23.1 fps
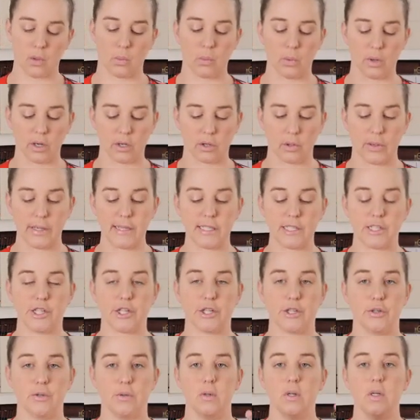we're going
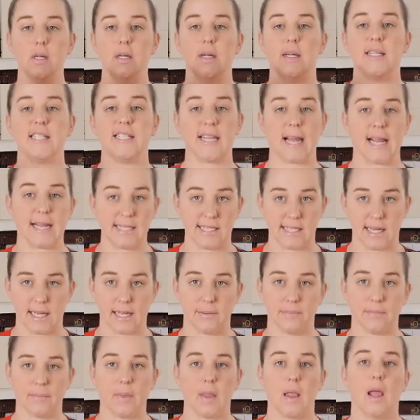to tent
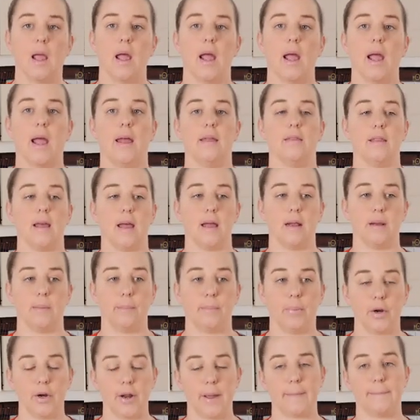it and then
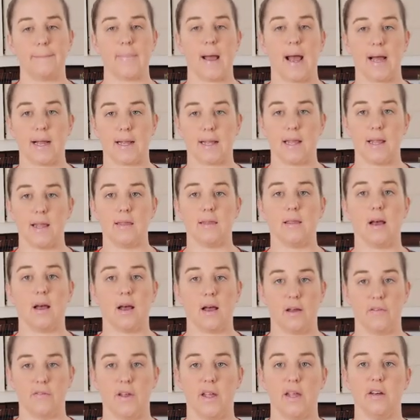put it back in the
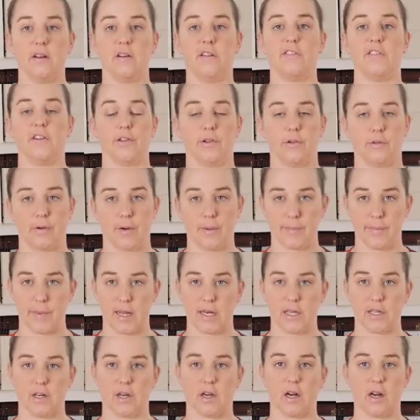oven for the
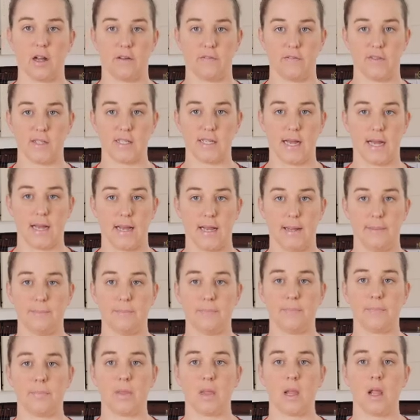remainder of the time.
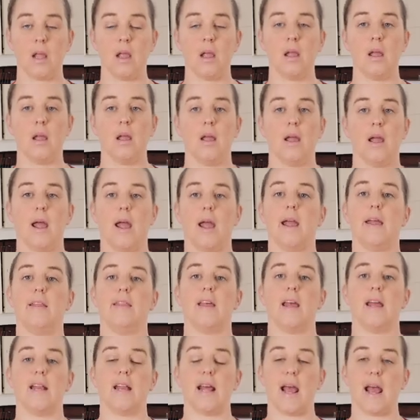And
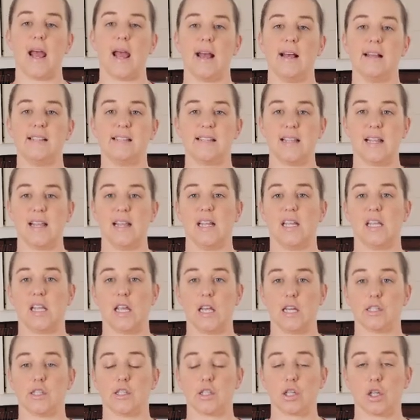then as it
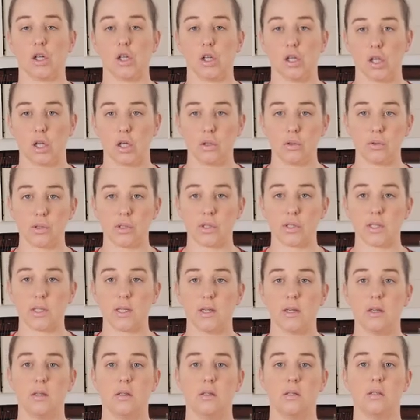gets
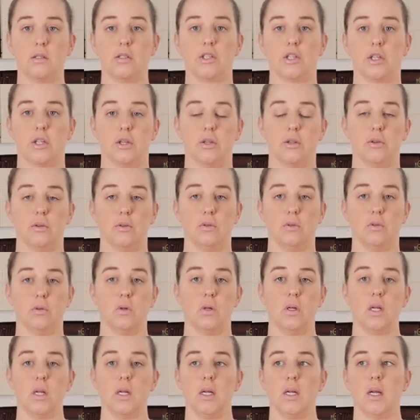close
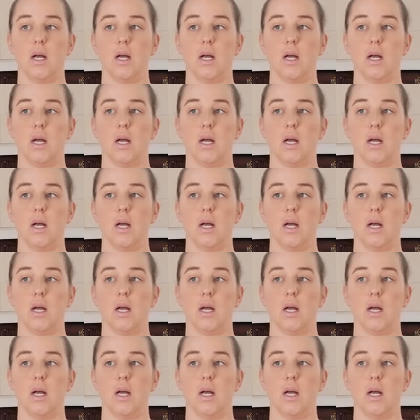to